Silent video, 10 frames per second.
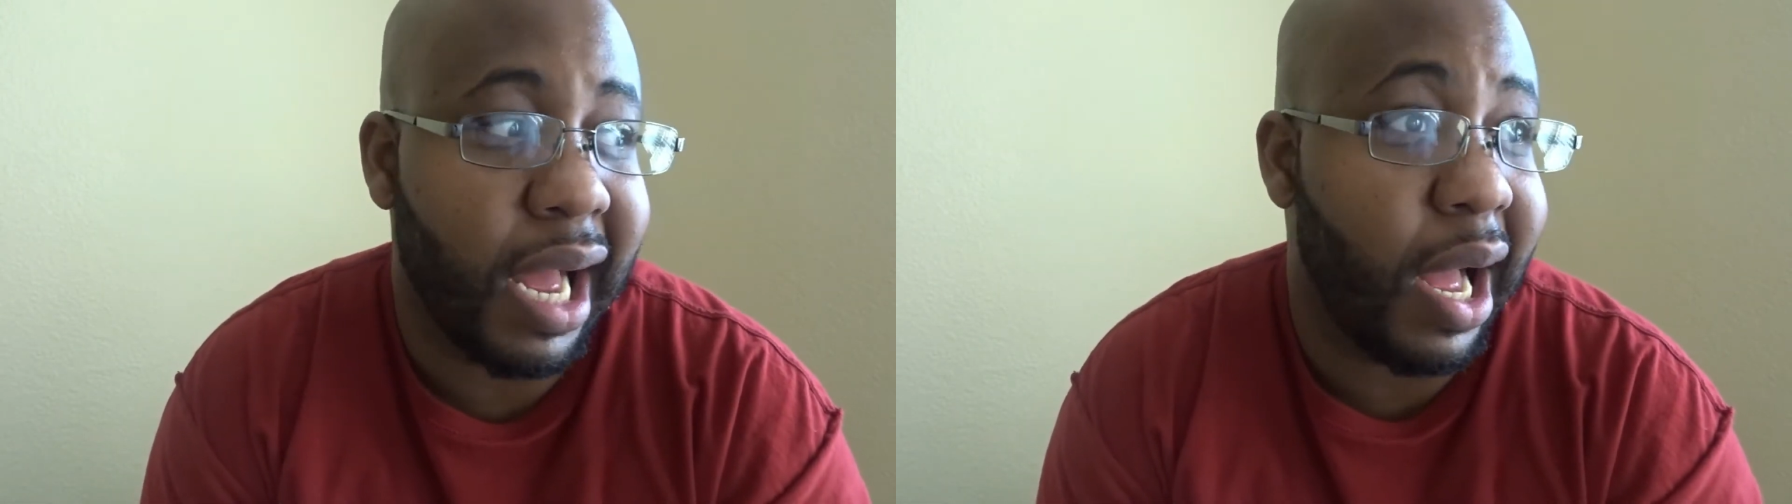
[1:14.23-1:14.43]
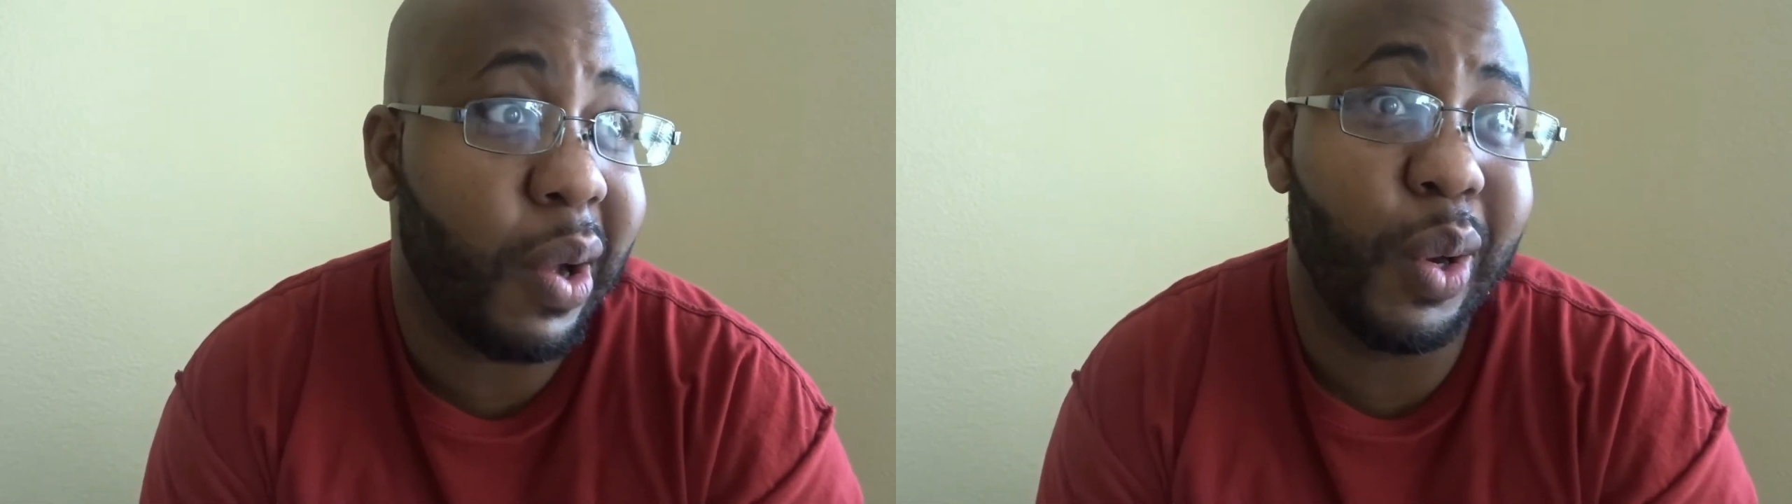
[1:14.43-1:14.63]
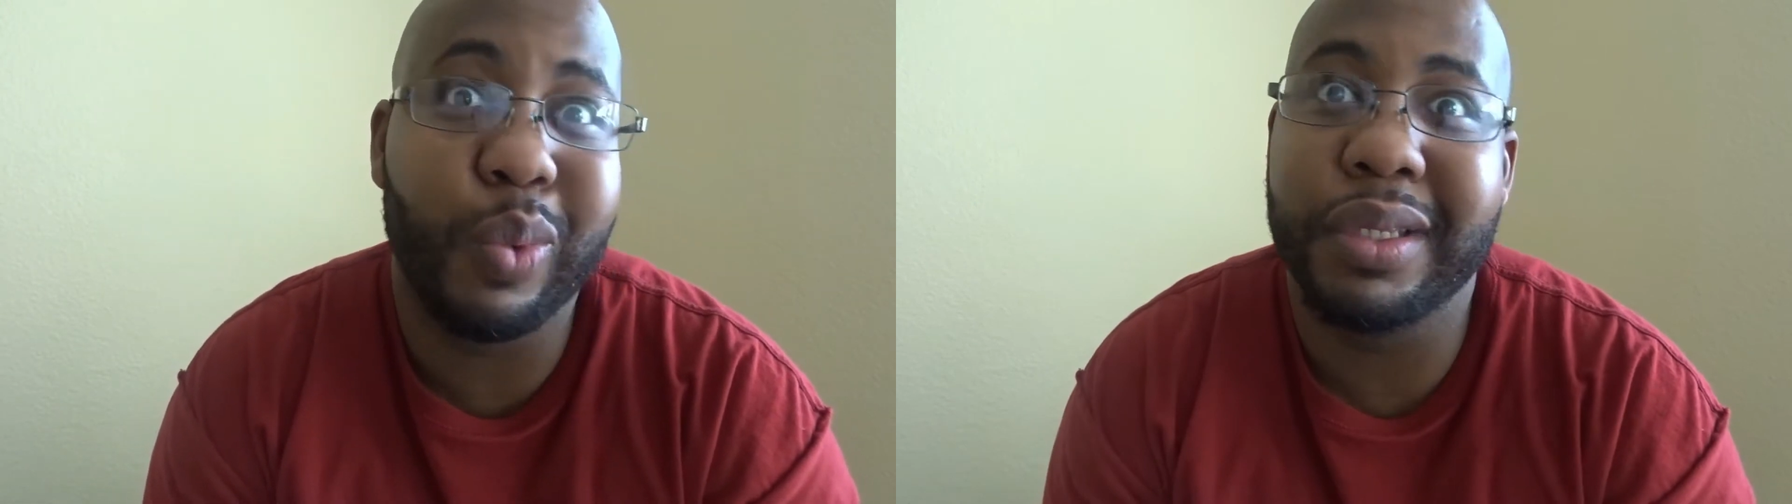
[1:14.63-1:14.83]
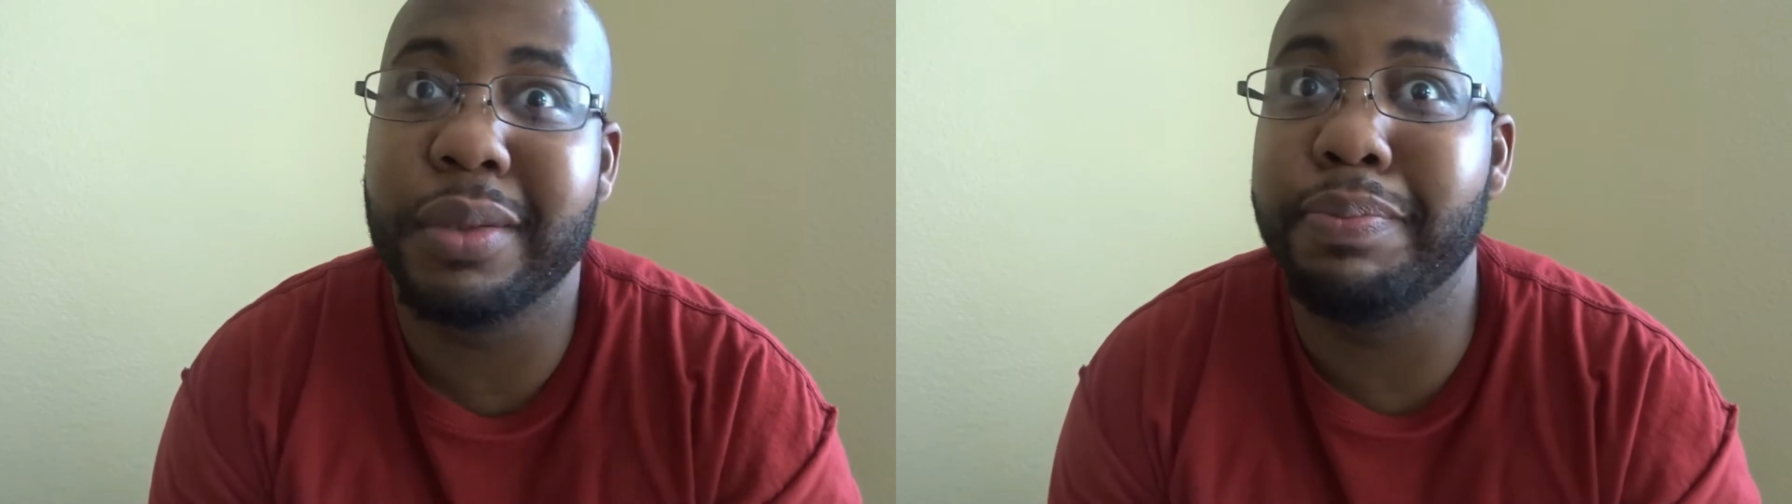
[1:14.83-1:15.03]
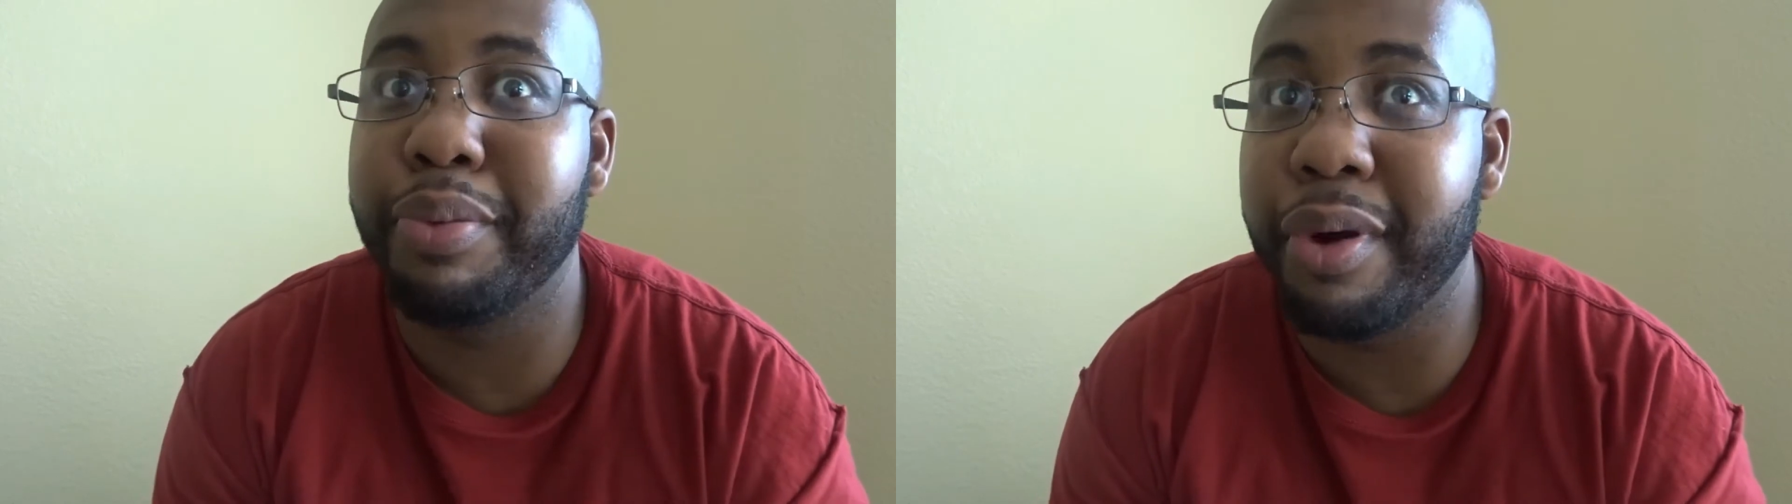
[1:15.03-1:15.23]
don't know what to
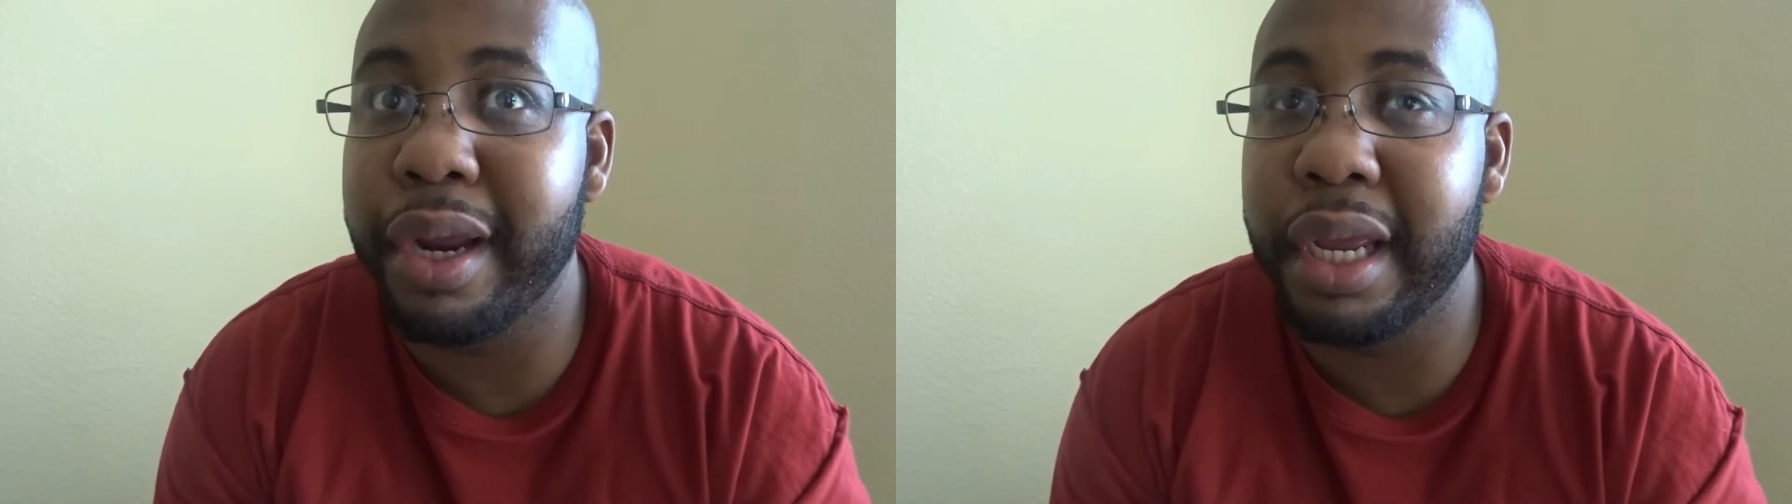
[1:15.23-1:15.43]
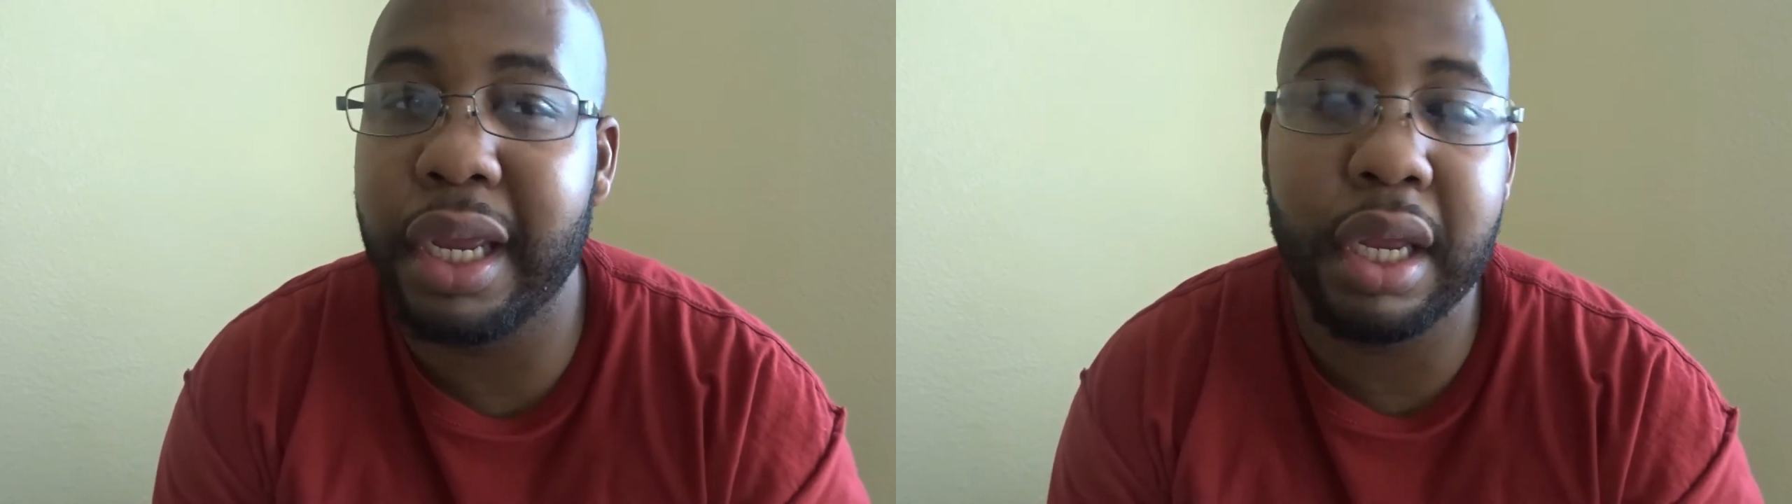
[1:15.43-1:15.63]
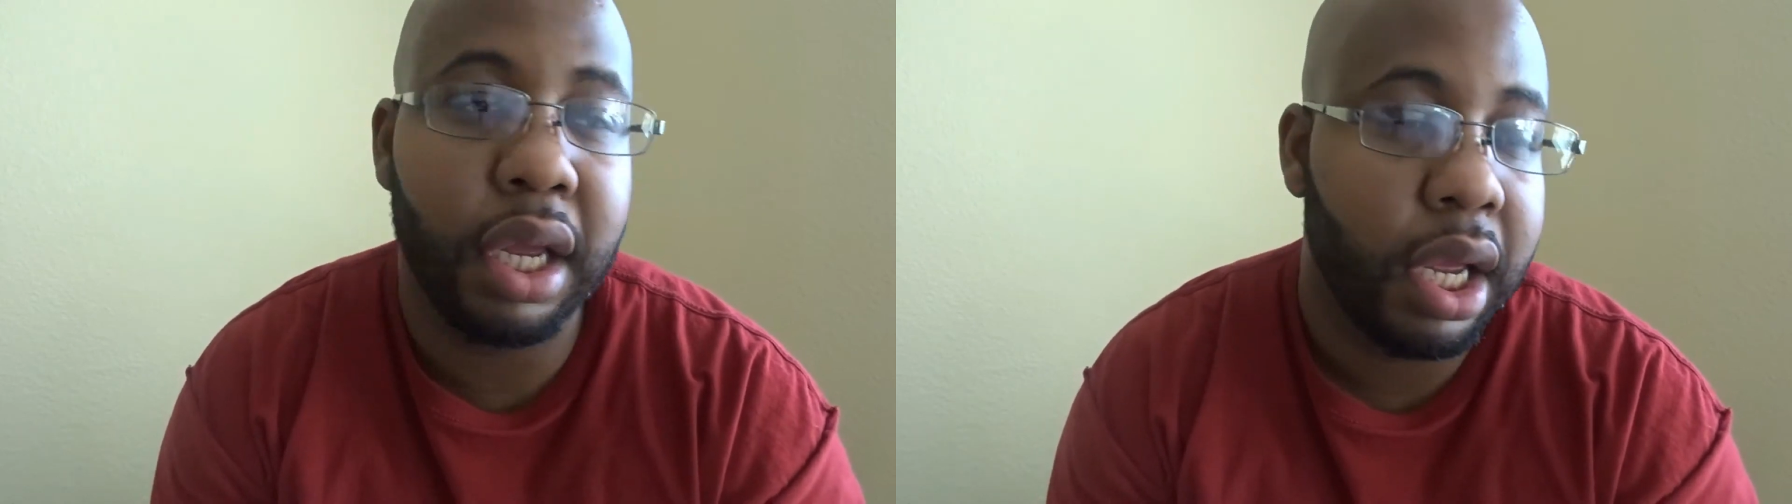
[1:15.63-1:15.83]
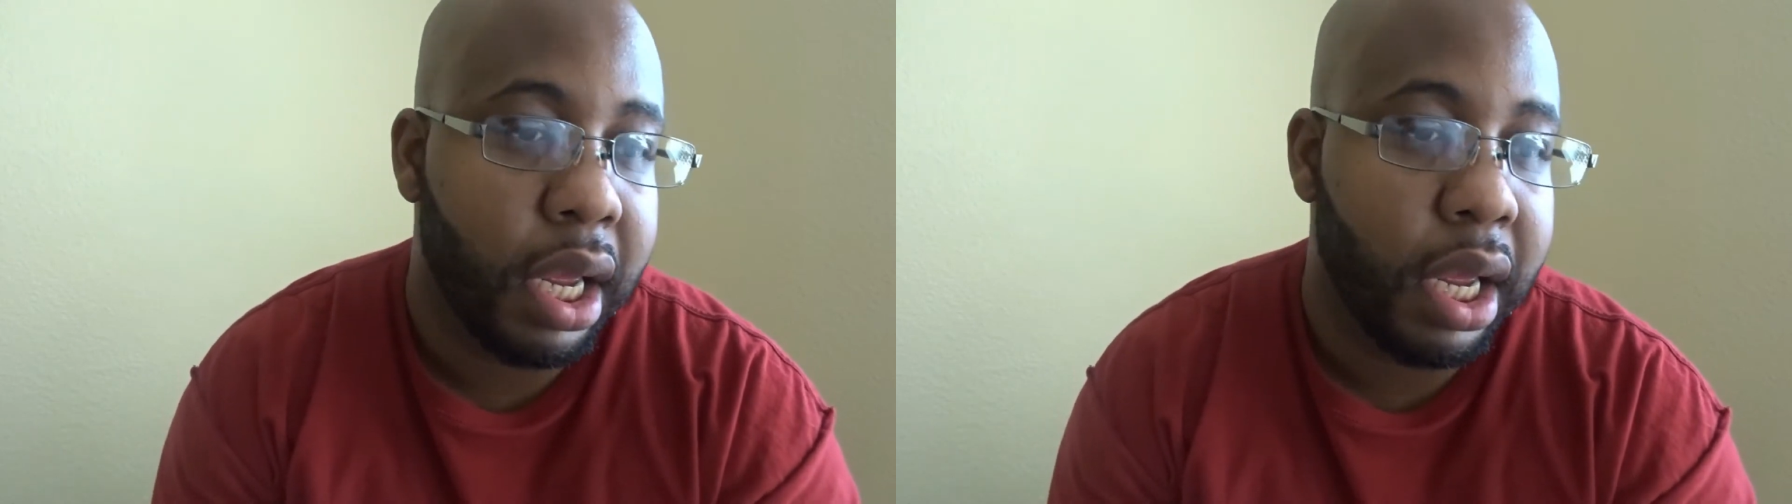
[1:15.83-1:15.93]
bring,